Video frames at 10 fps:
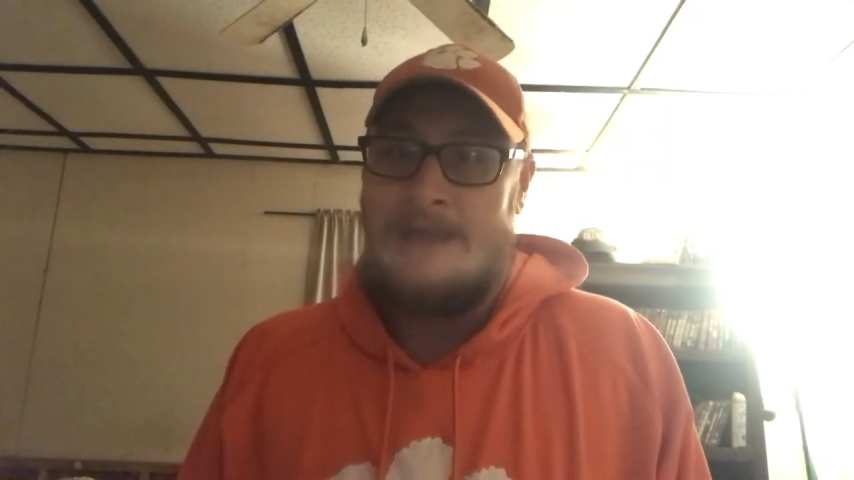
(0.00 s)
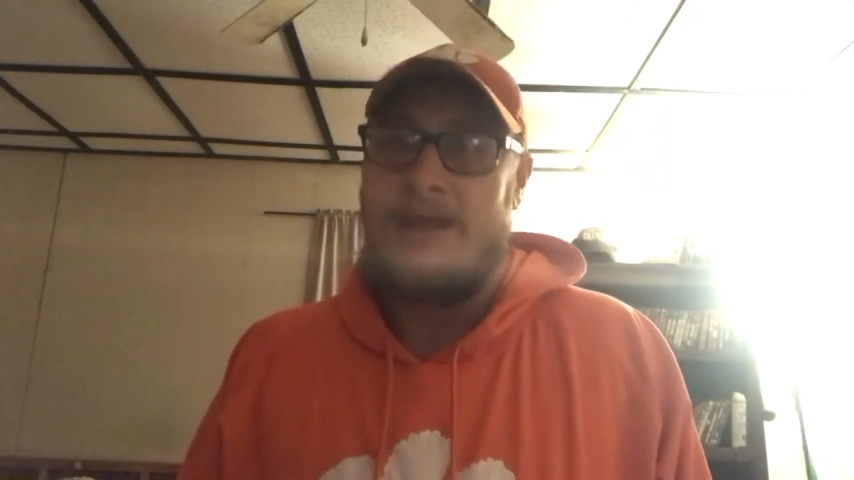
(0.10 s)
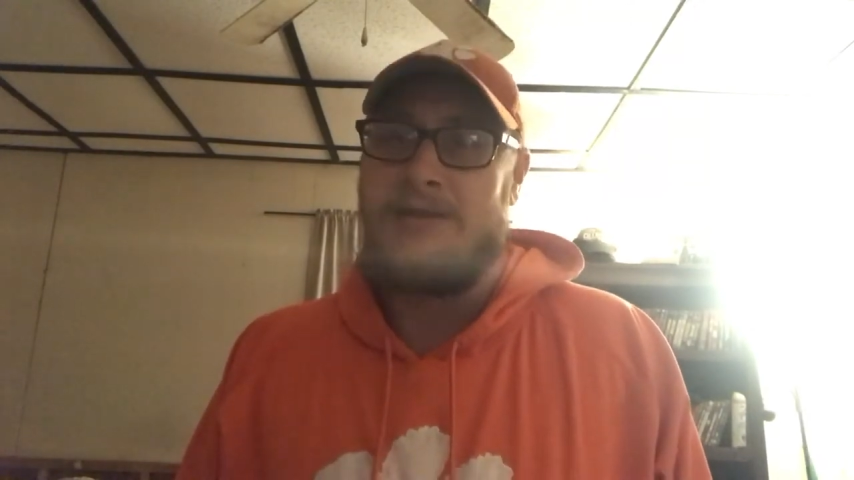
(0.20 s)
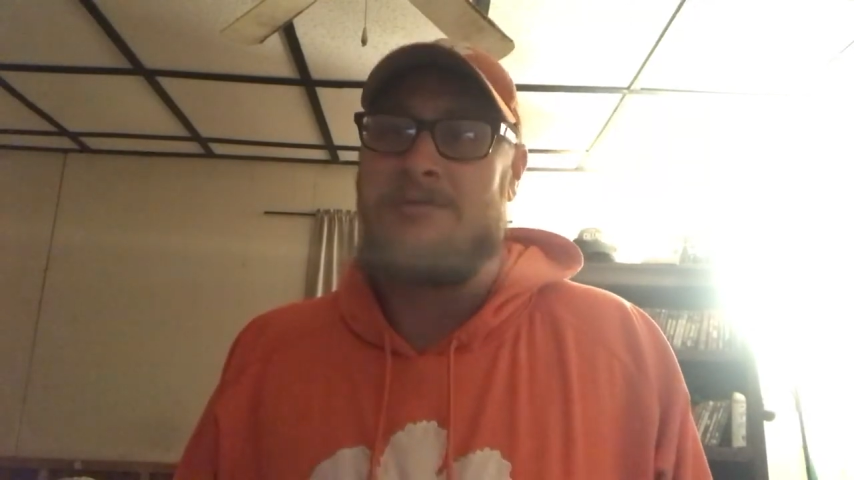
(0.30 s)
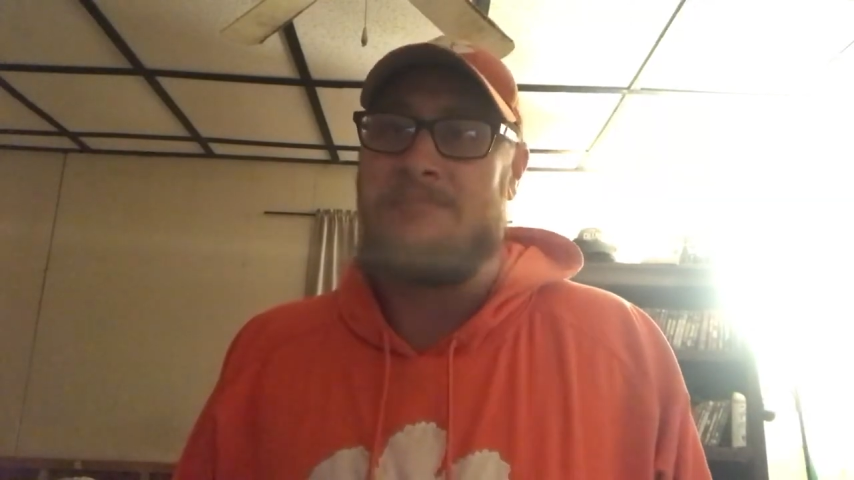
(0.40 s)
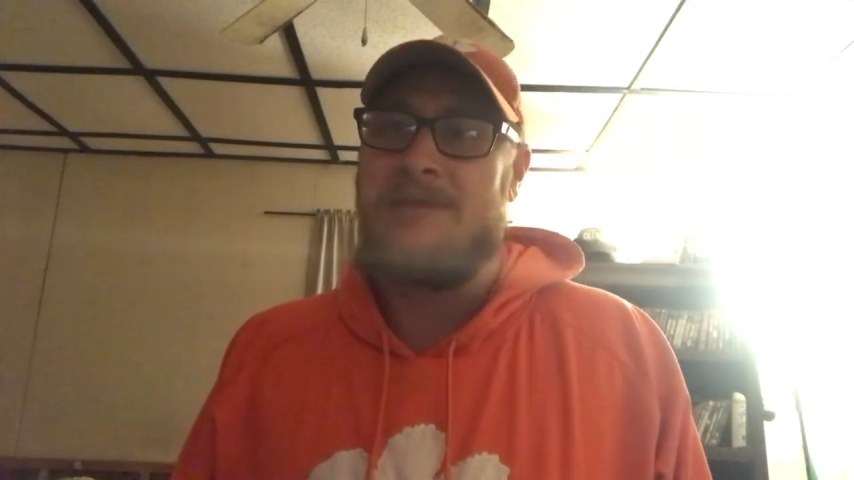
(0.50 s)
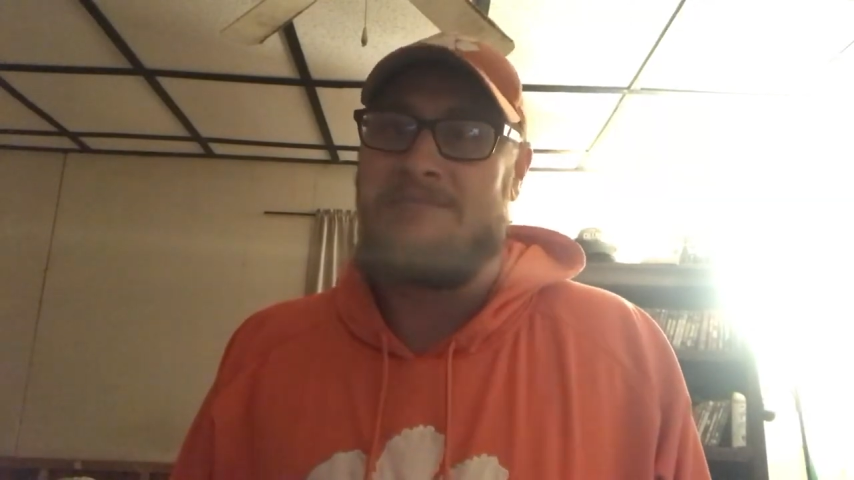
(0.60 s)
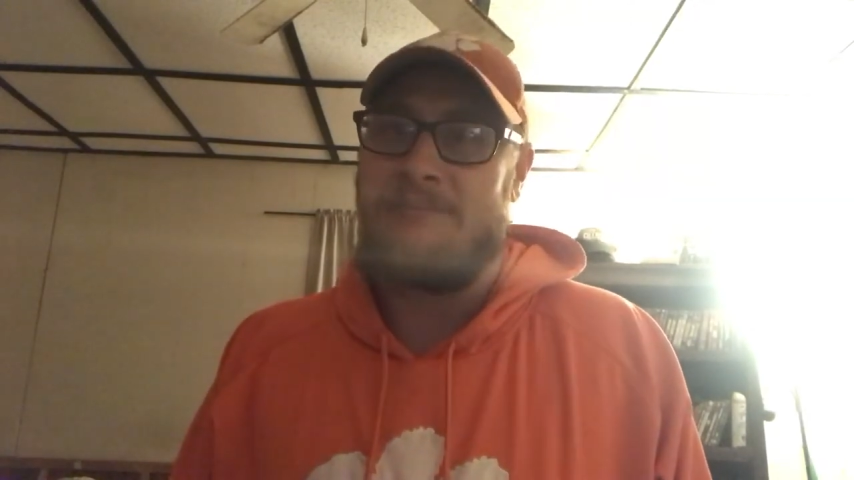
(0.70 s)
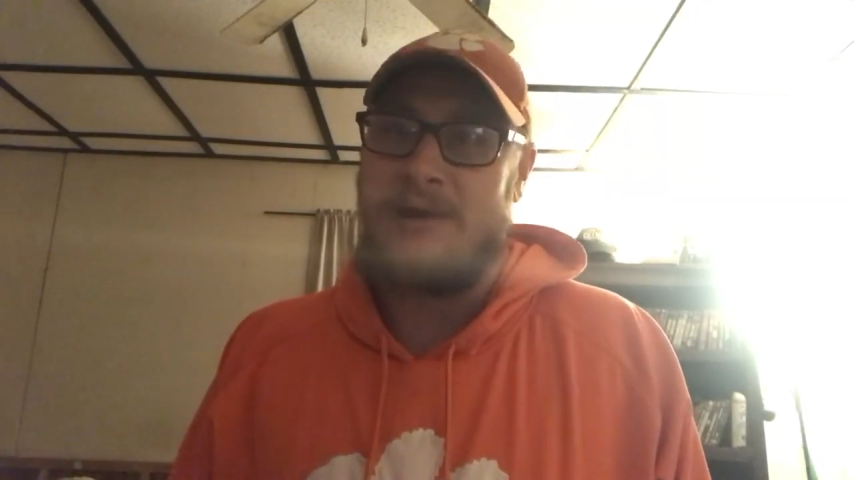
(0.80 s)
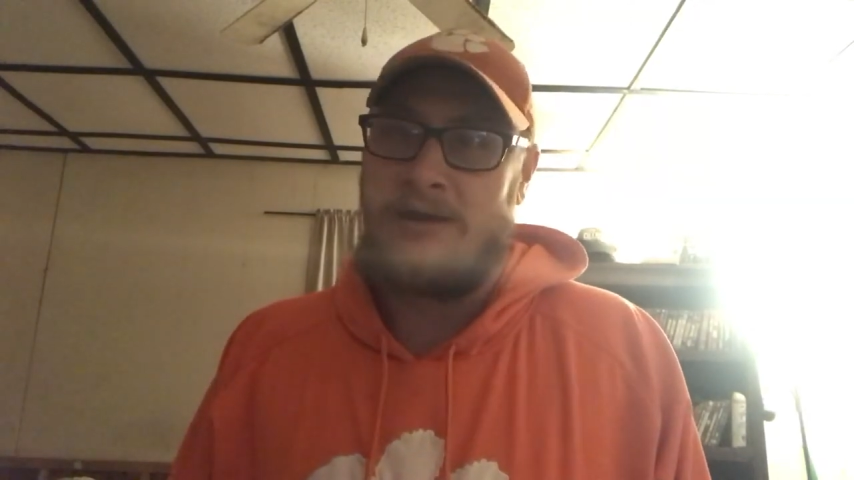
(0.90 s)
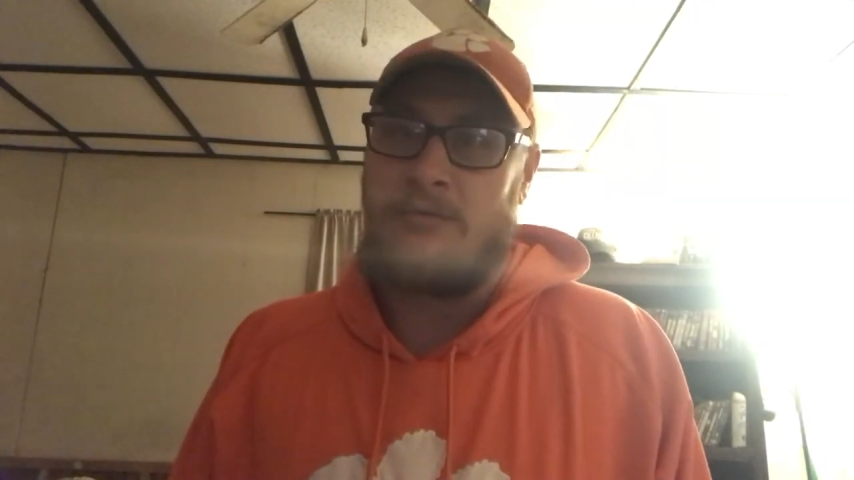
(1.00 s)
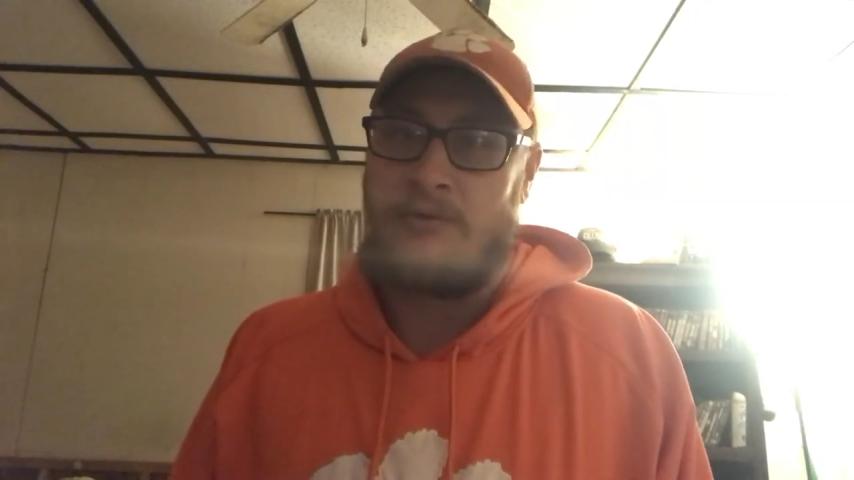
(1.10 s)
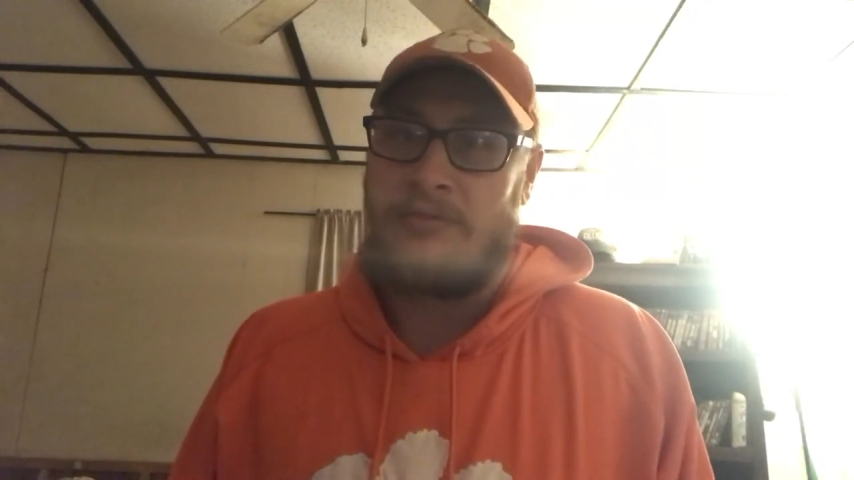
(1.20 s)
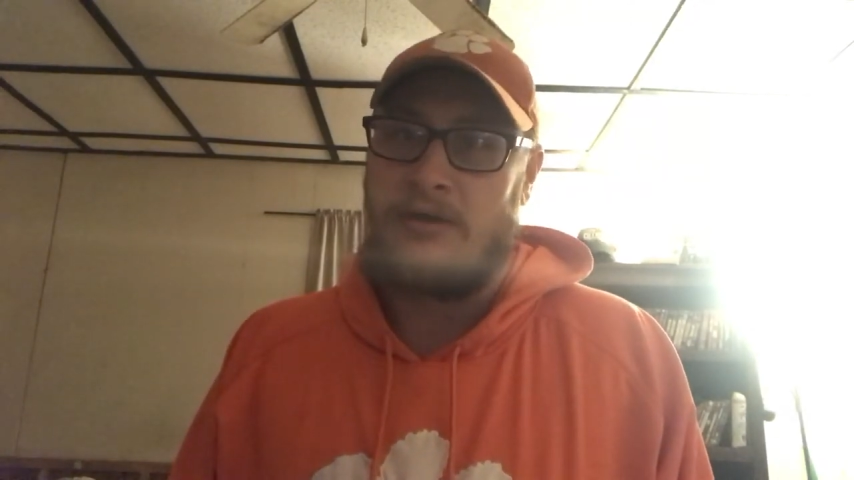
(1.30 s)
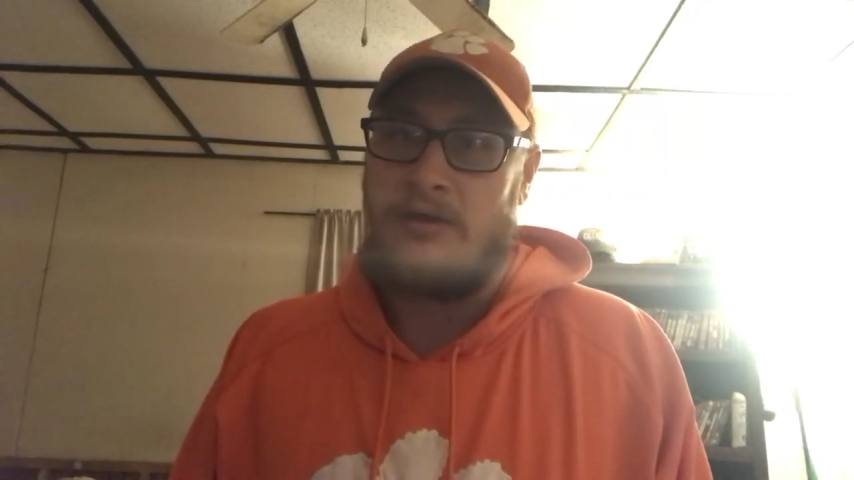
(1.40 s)
it's going to be even better
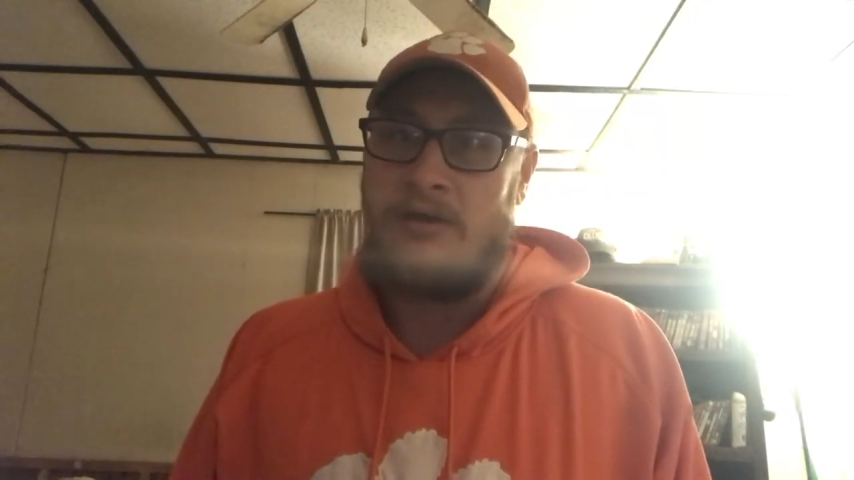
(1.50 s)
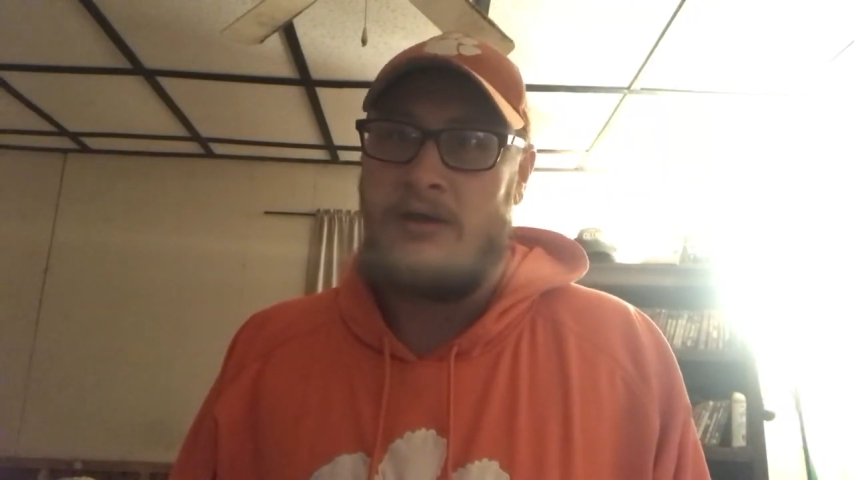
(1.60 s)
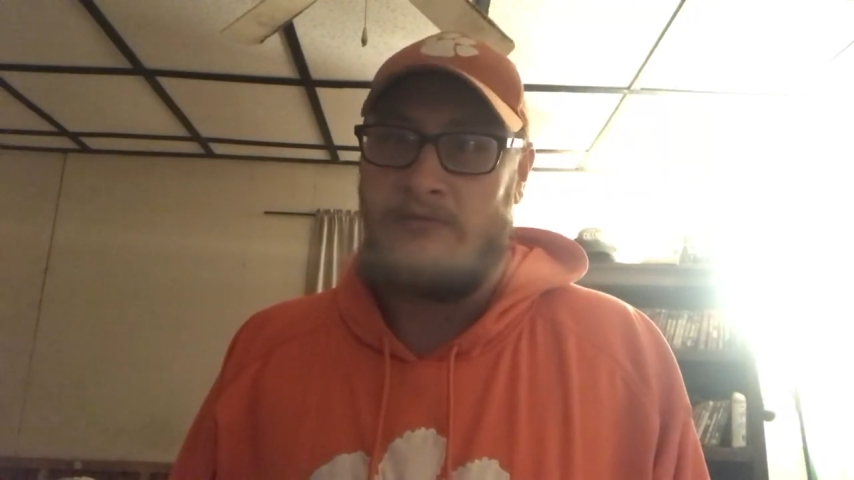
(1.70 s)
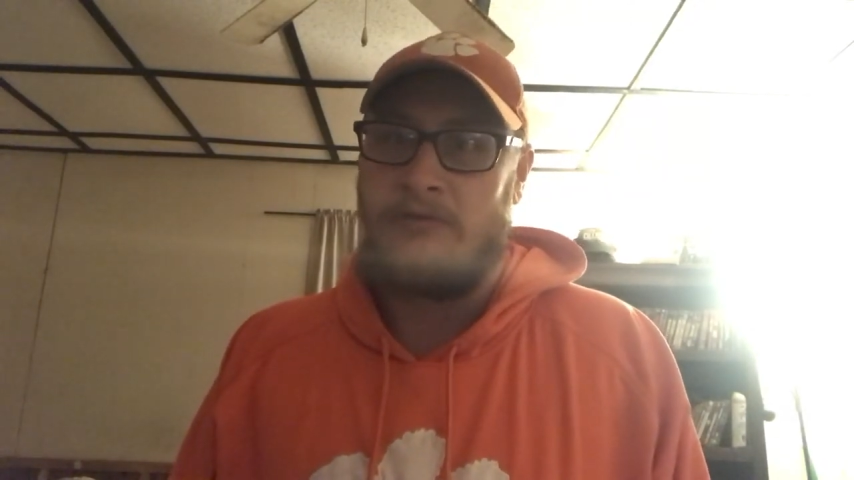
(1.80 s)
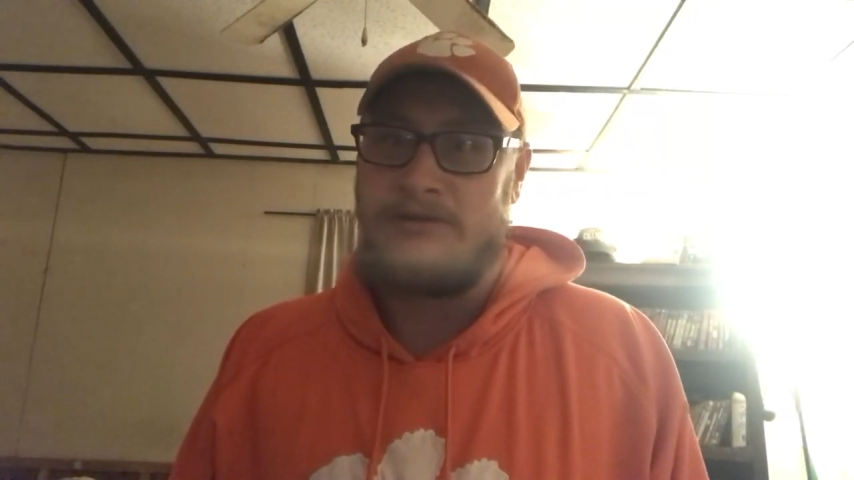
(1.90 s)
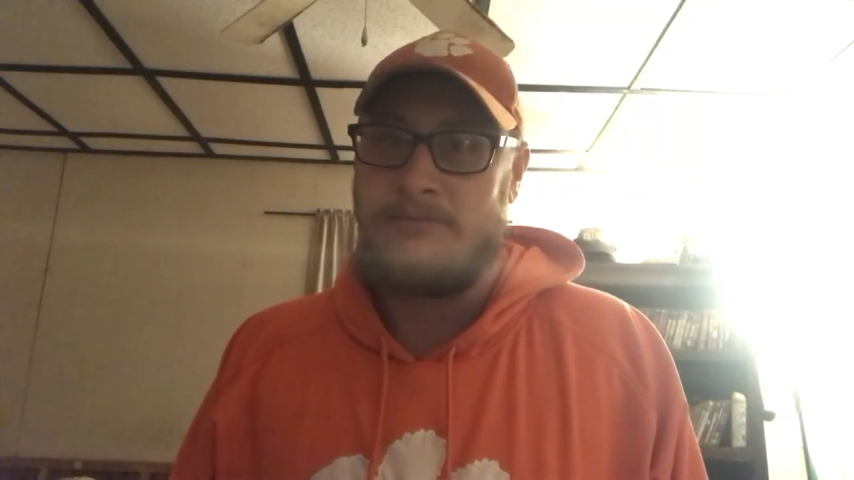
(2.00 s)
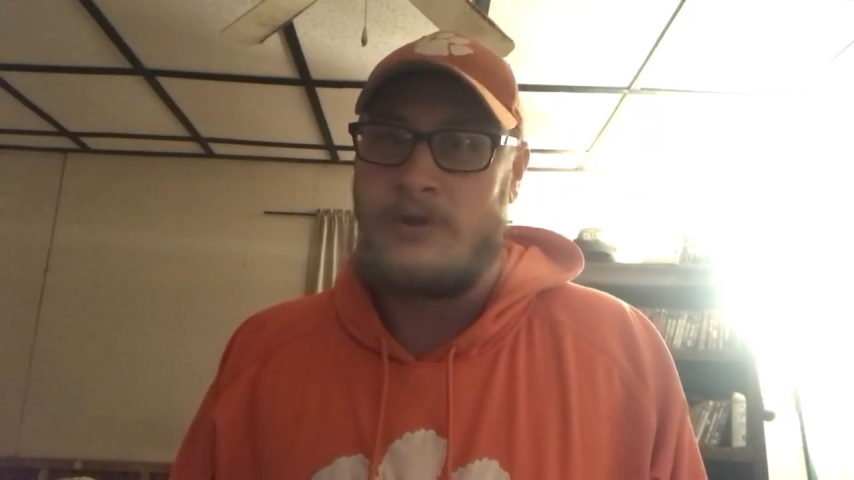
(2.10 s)
with a freshman